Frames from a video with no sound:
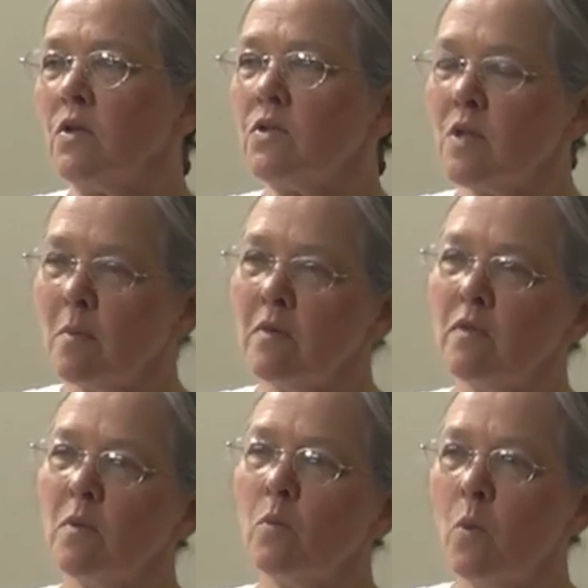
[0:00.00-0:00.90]
some of
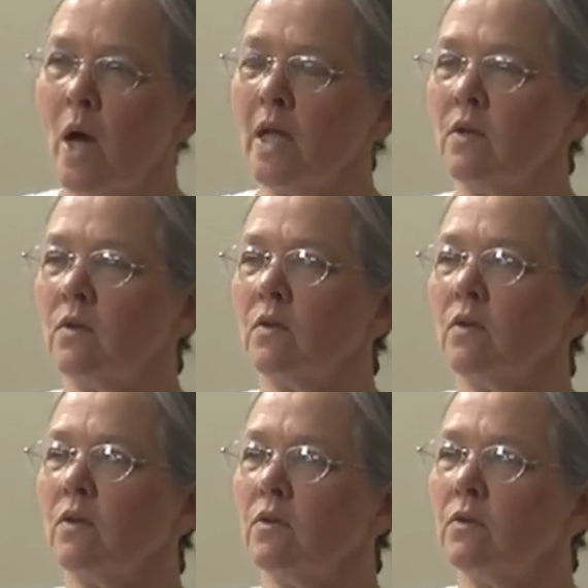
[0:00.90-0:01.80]
them went
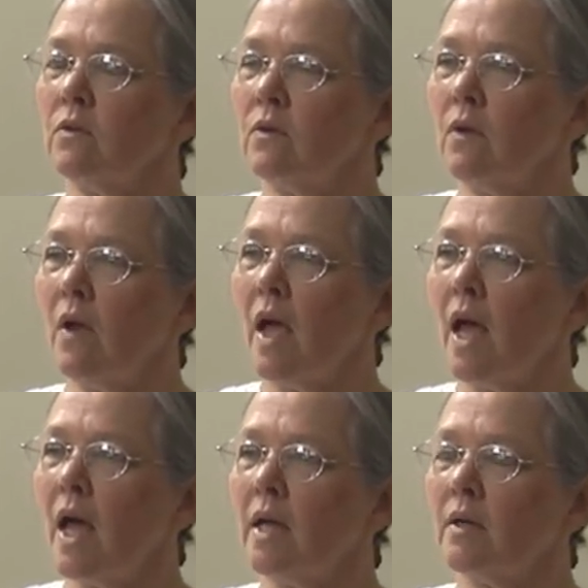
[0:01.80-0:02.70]

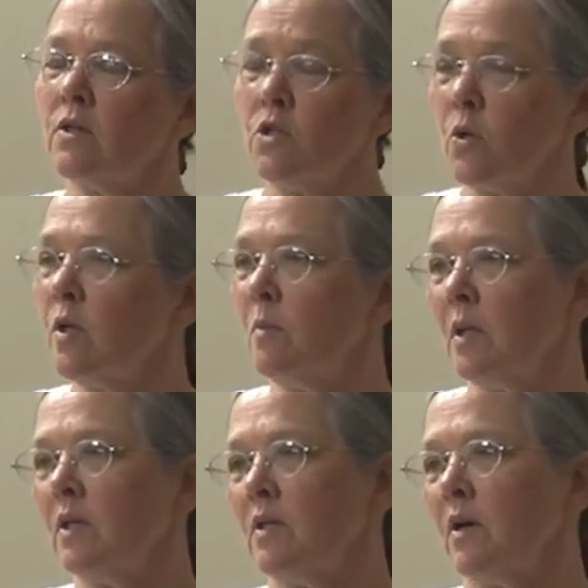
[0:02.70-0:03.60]
and joined the
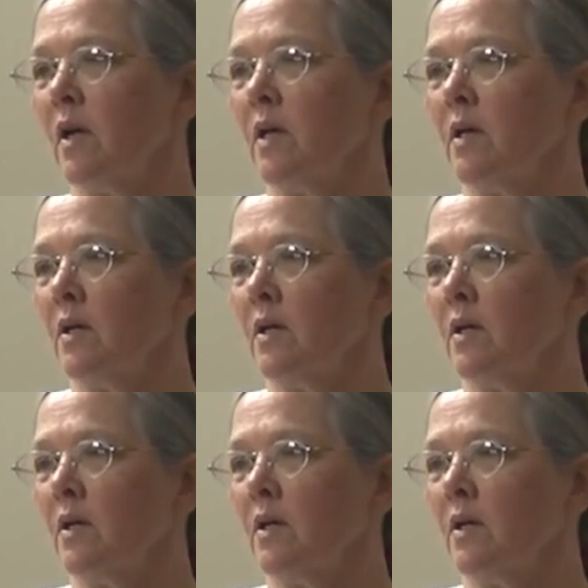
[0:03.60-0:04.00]
military,